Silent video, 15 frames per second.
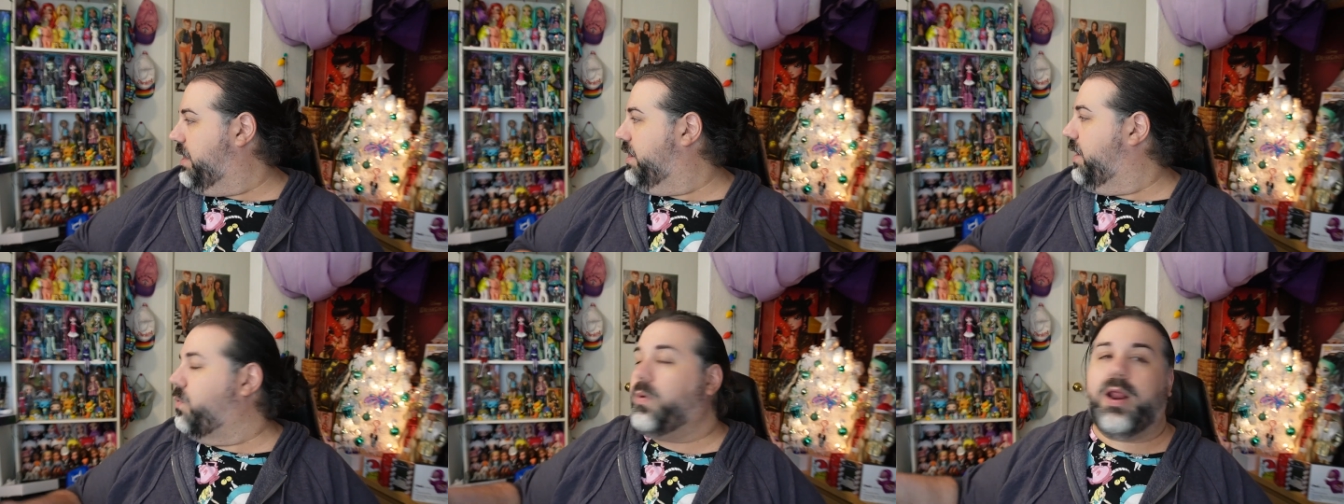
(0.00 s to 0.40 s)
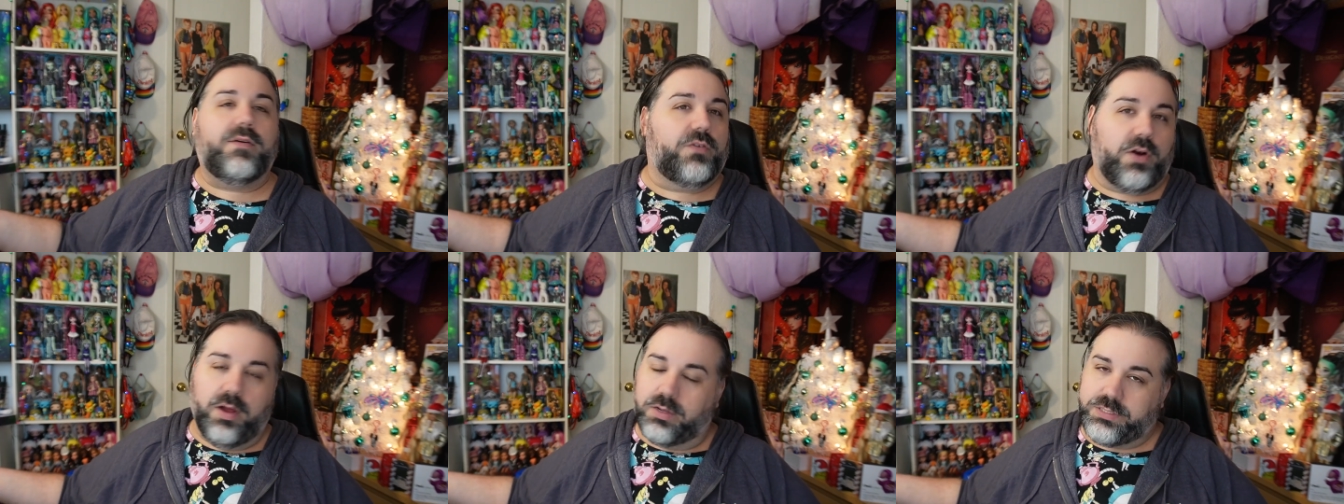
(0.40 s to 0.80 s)
and like
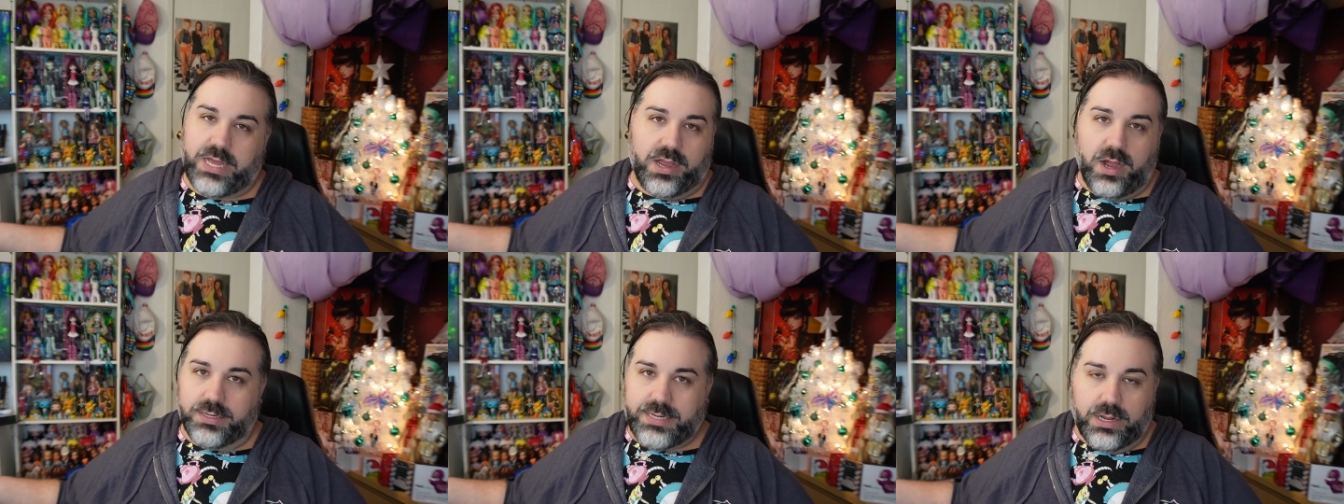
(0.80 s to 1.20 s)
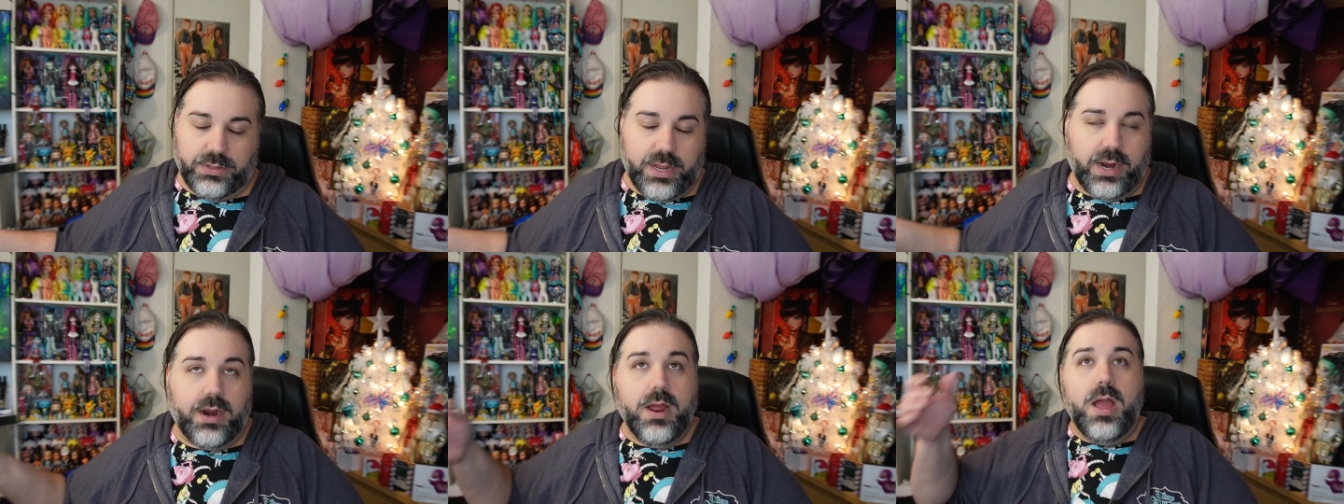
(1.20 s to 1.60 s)
whatever else I got down
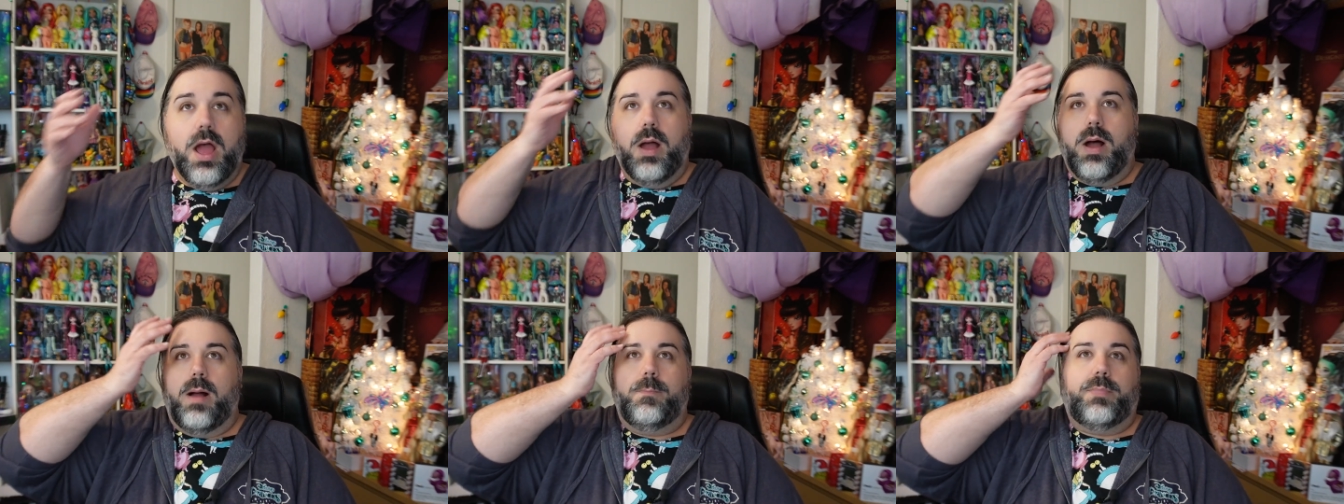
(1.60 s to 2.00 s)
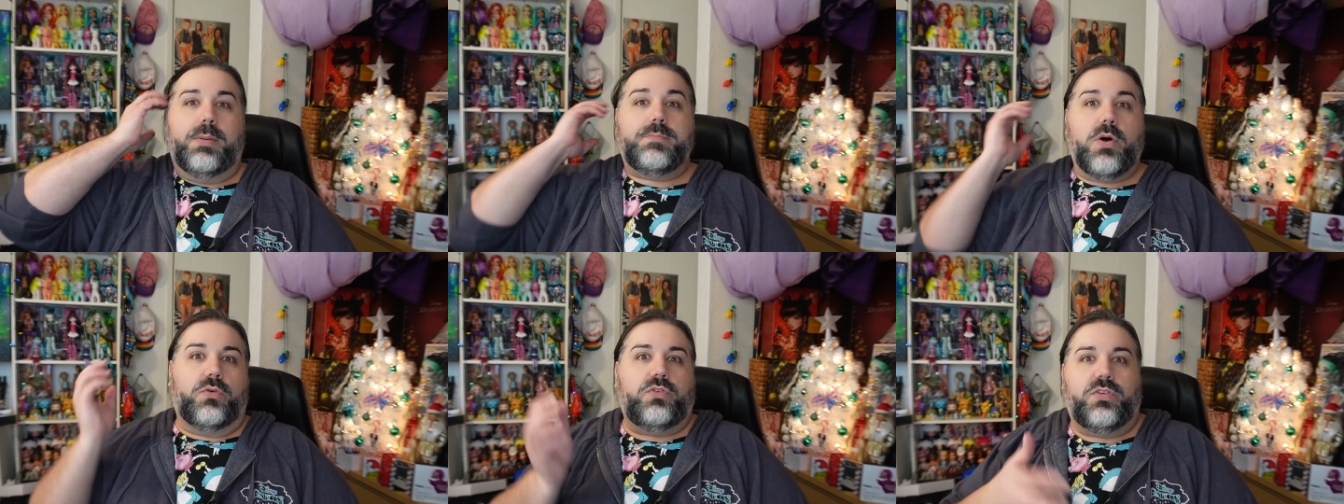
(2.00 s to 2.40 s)
there. Um,
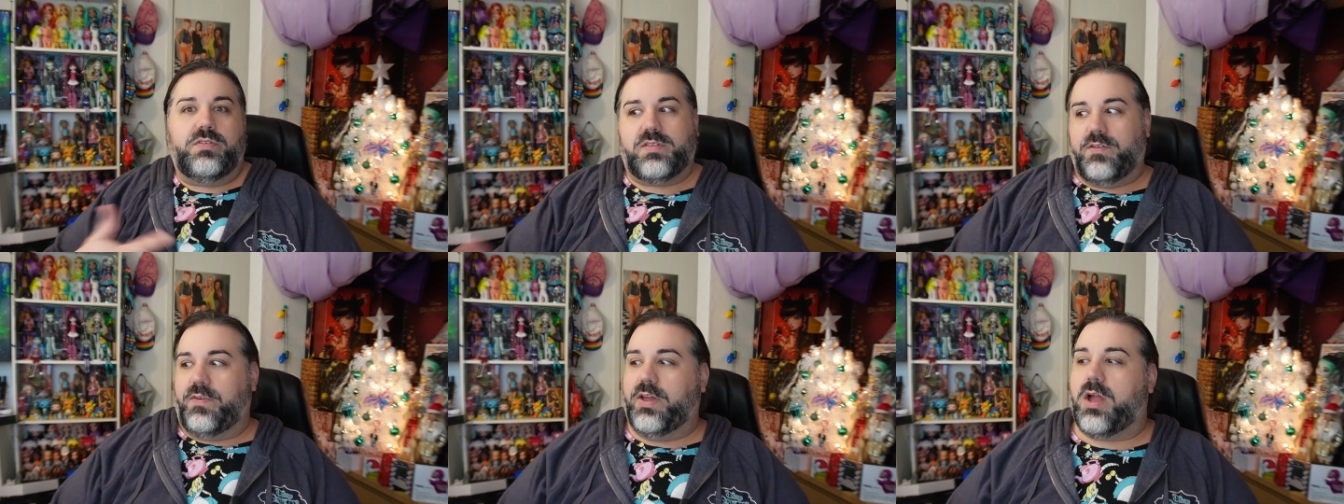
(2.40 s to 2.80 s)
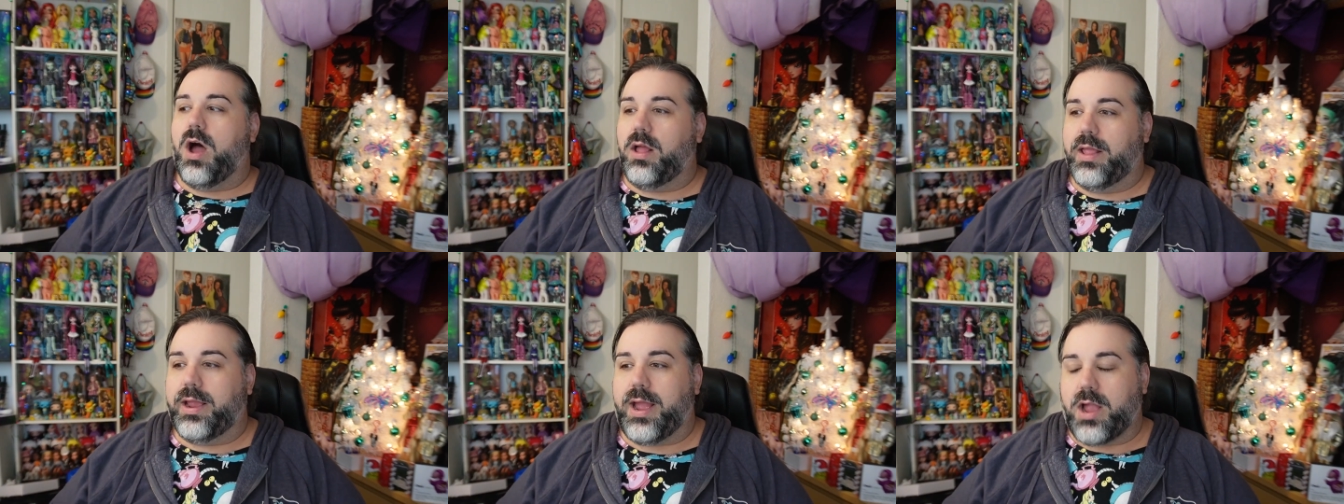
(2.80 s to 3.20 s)
but most of the stuff I
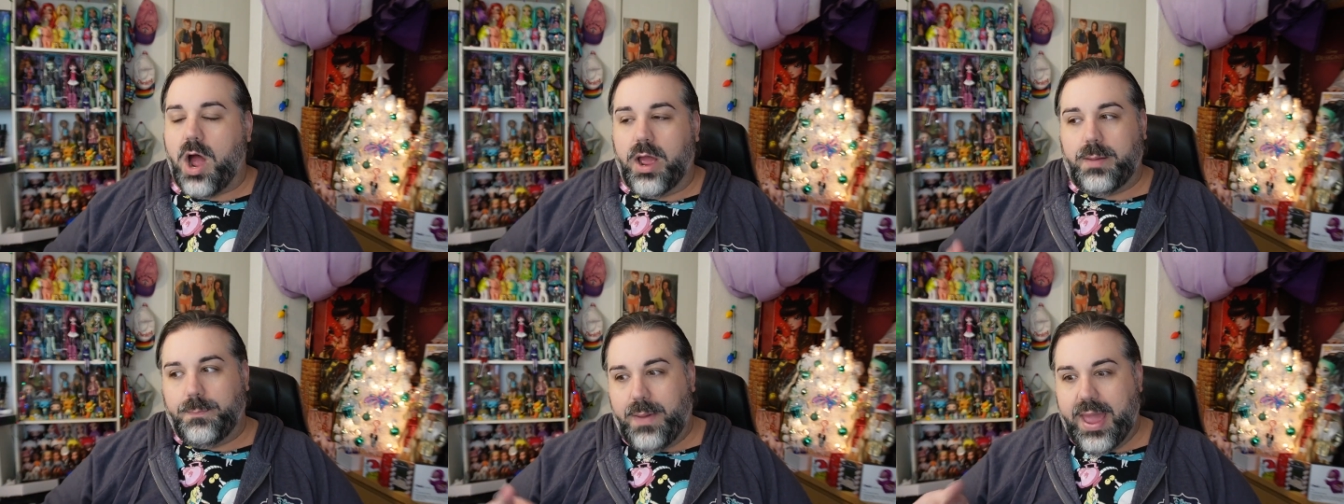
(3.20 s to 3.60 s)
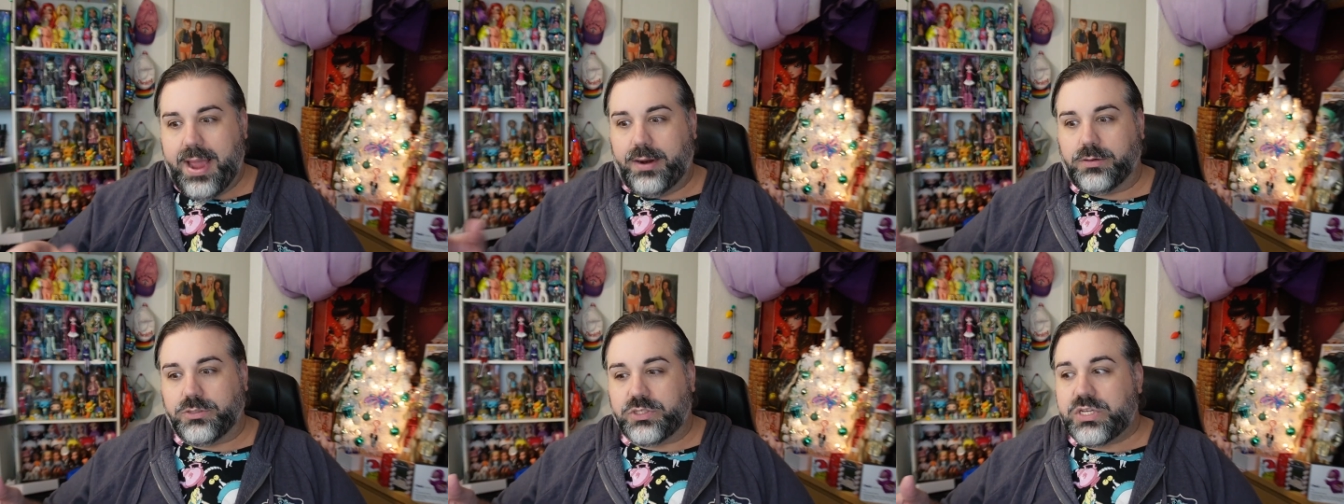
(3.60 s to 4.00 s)
got, like I got in
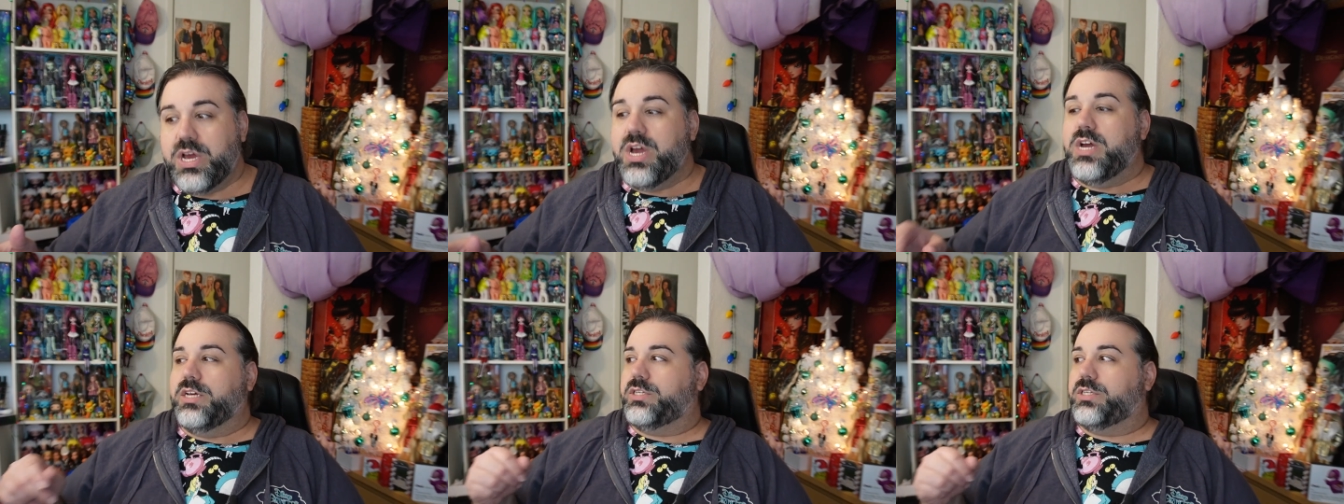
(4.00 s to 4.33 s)
pairs.